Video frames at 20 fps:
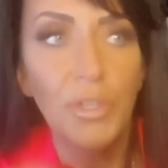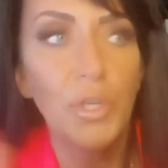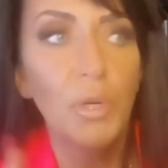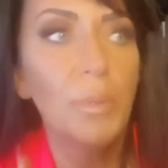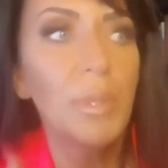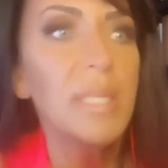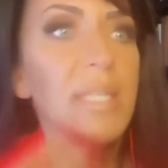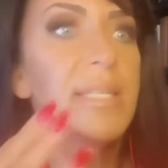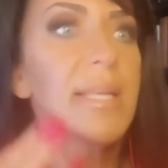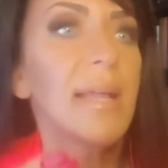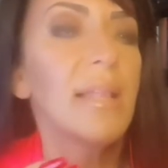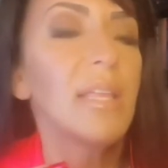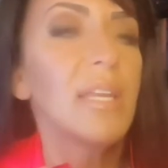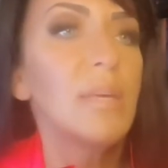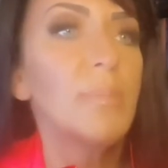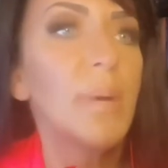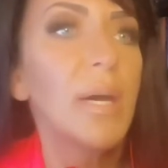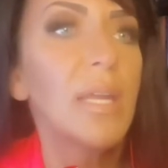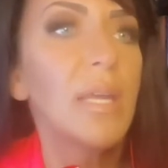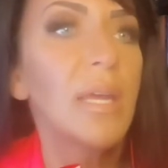You don't want to tell
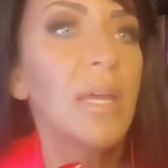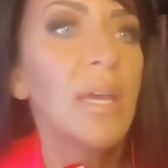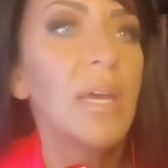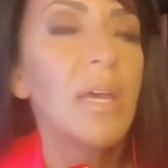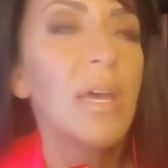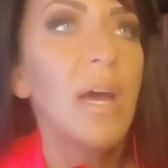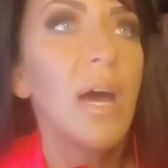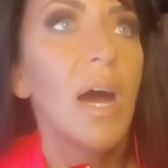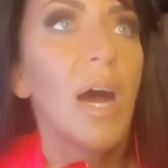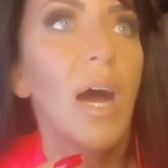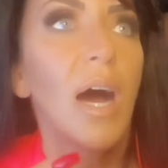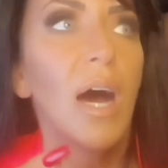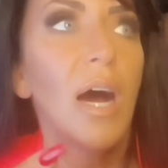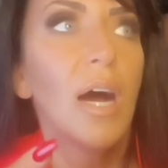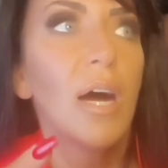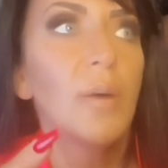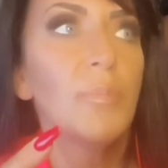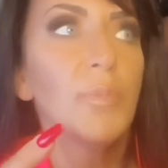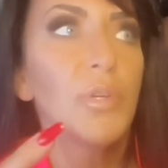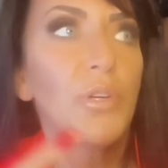anybody
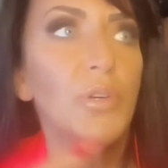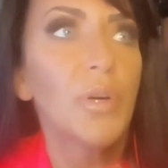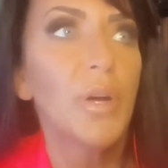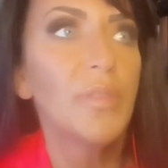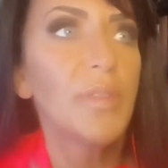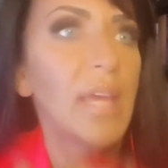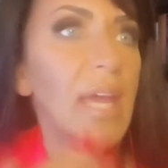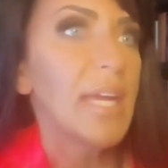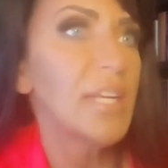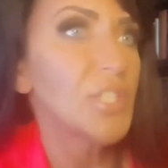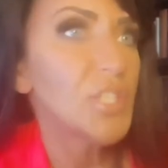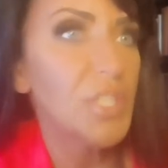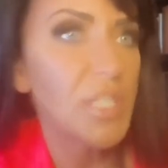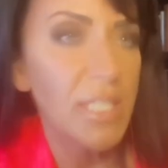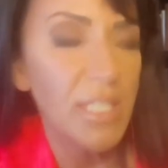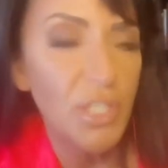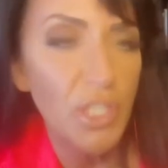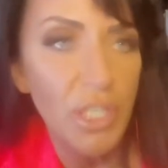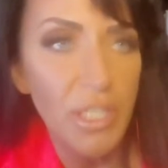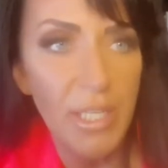you're on the
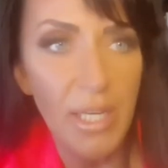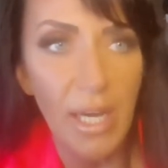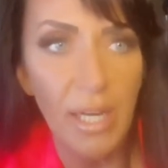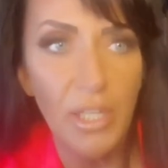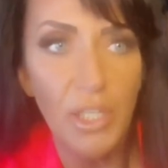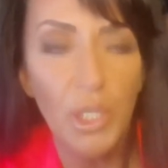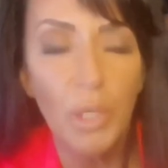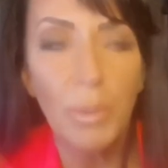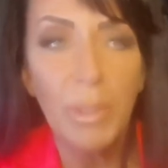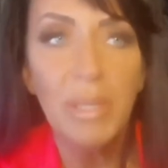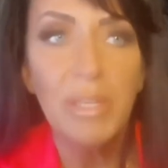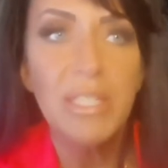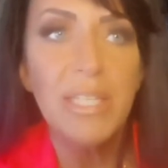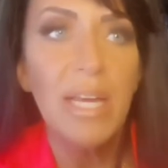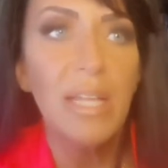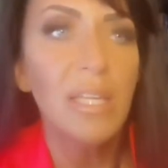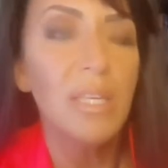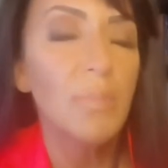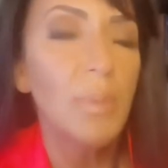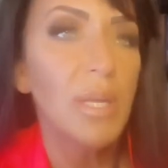HCG diet. You don't want to
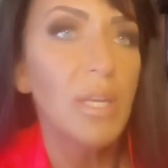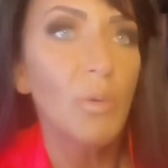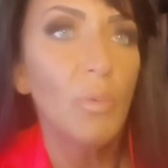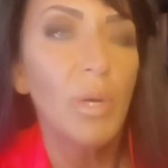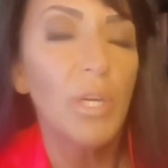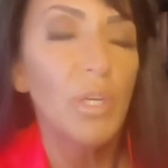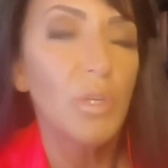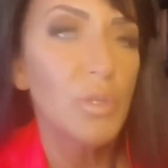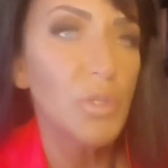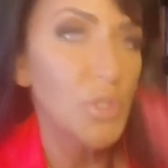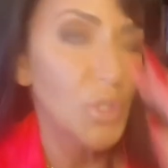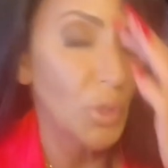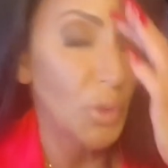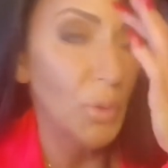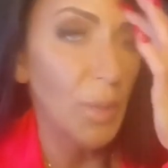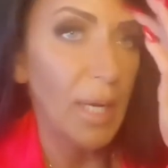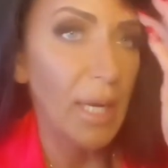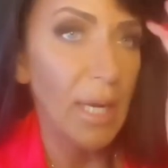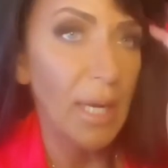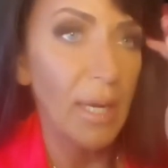tell anybody what you're
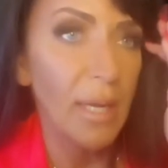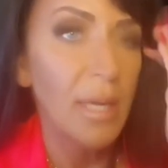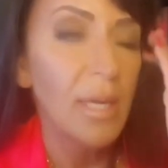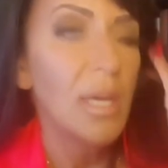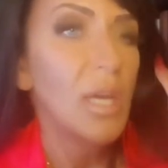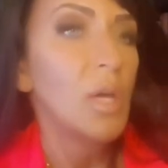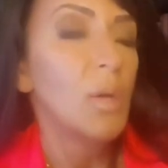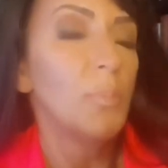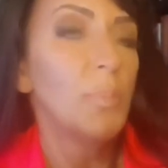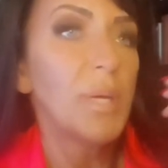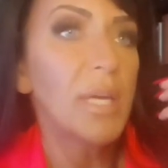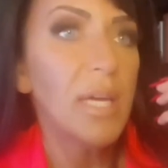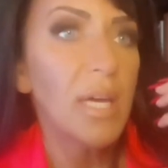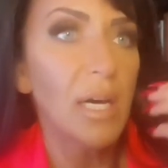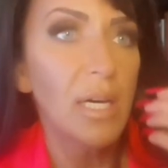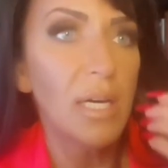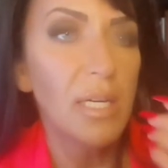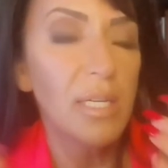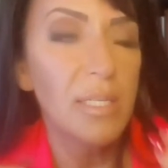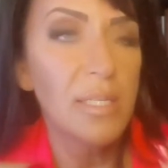doing
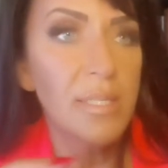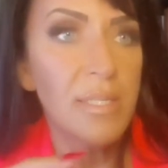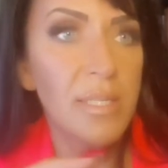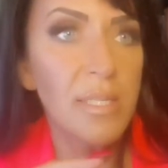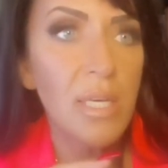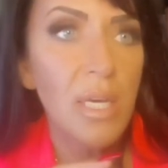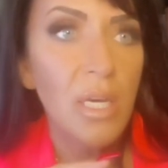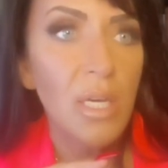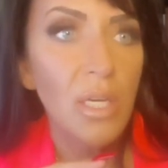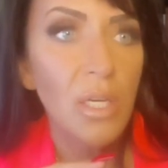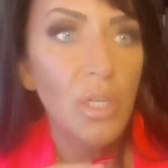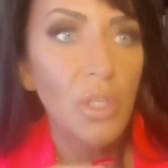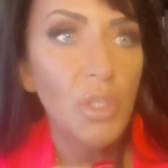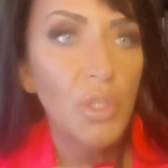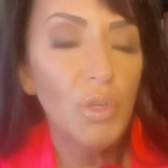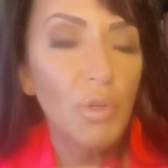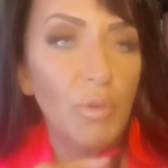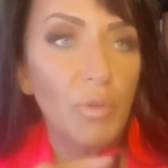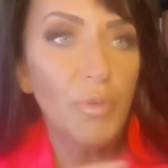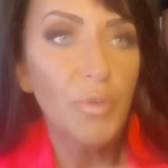because
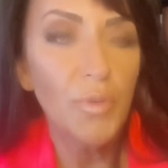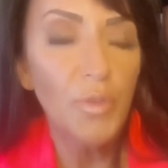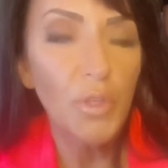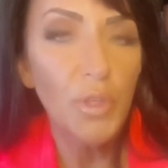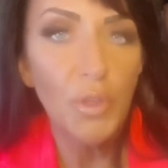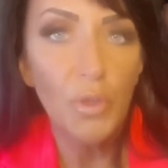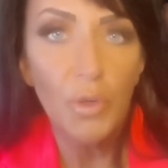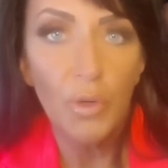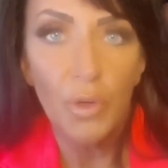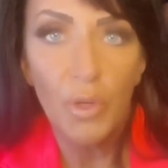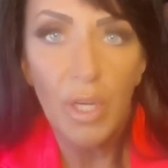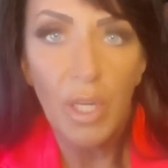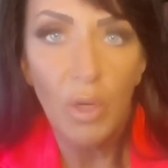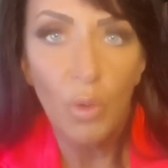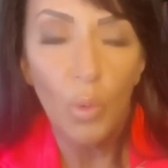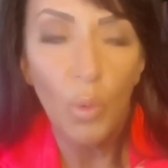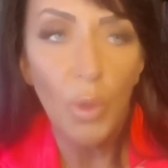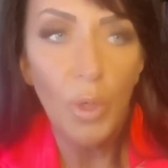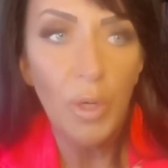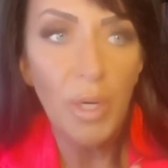you're
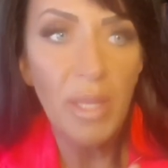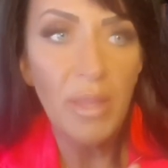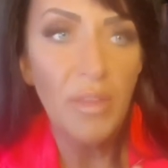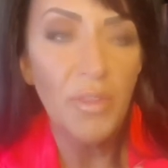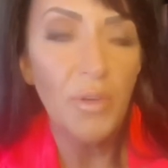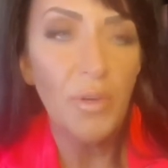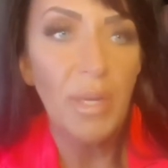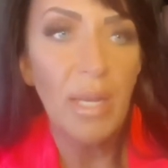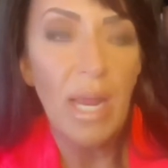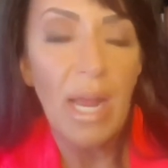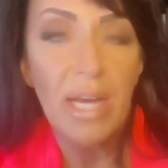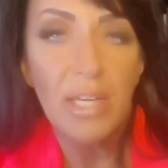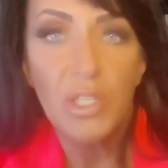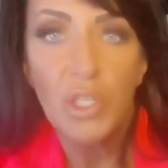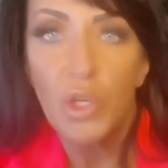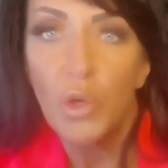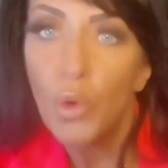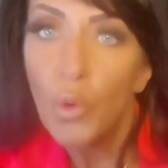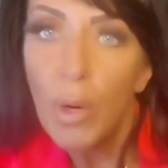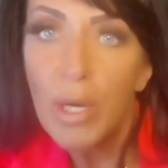gonna worry that they're gonna
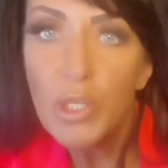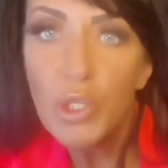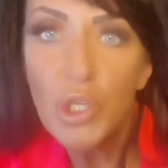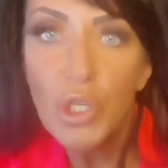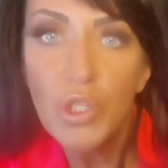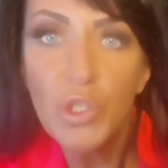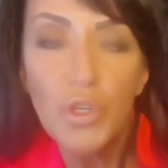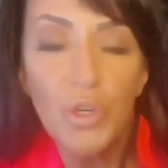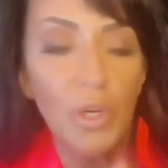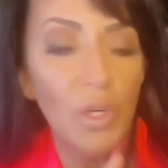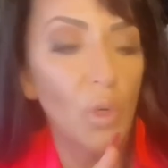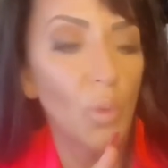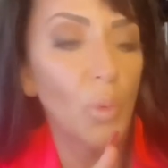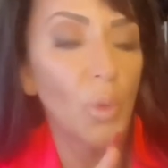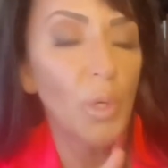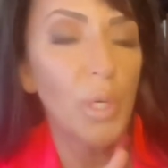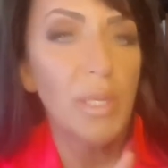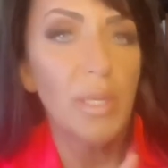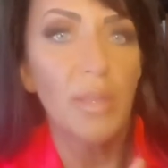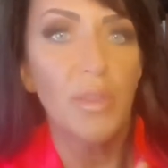ask you questions, you're gonna
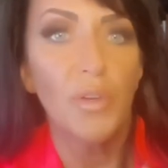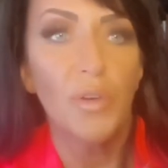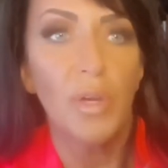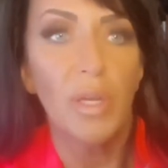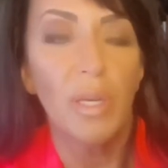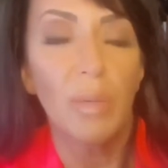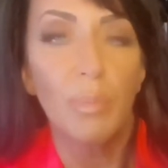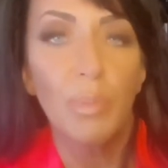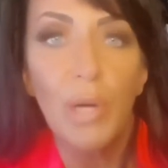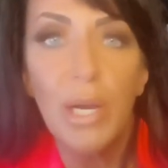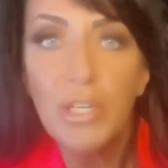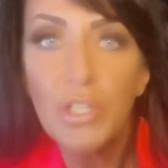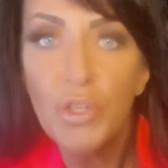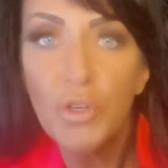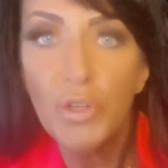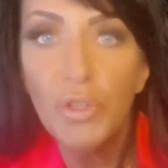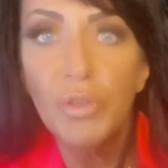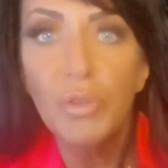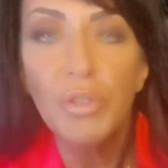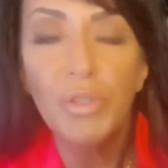worry that they're gonna
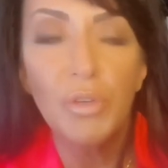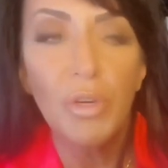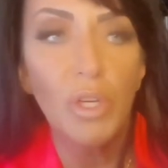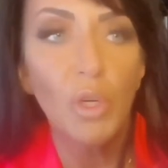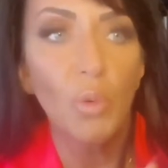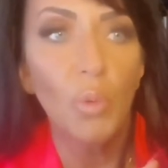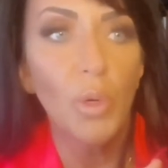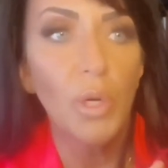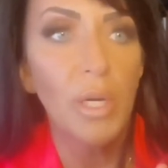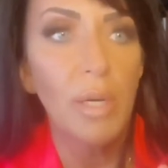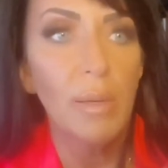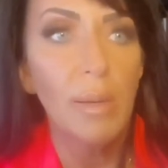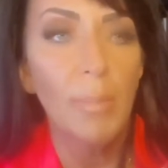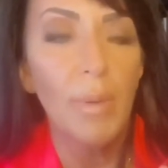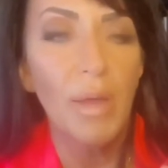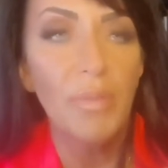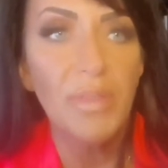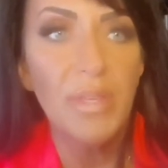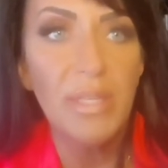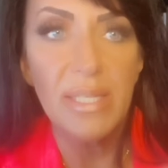pressure you, you're gonna worry
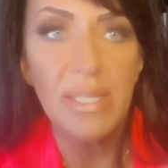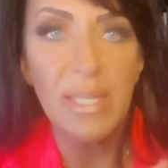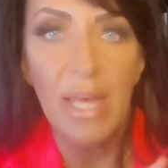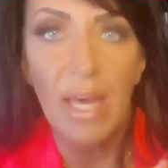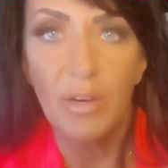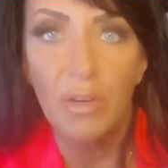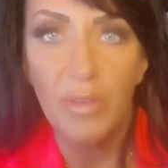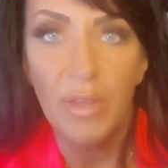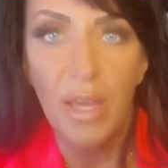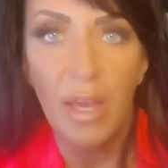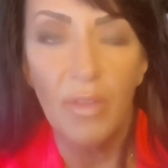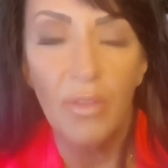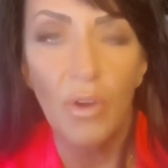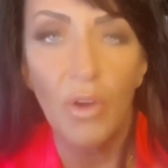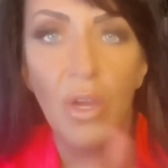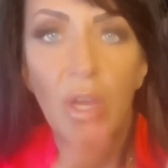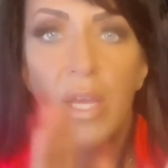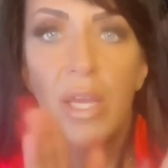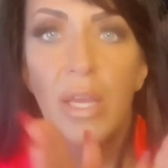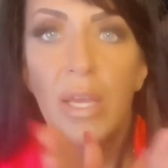about that, or the other.